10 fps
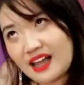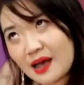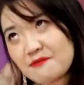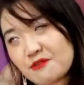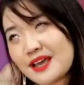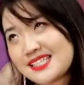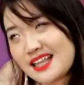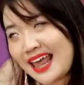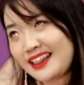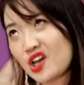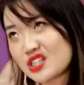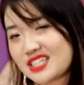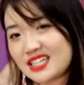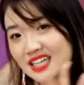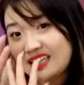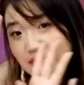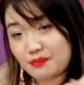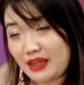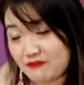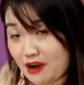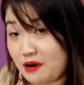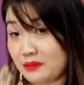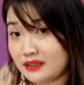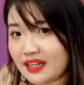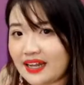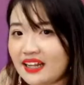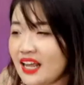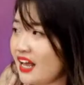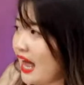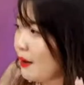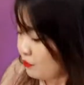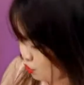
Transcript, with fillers: harmful and antioxidant in the environment and then help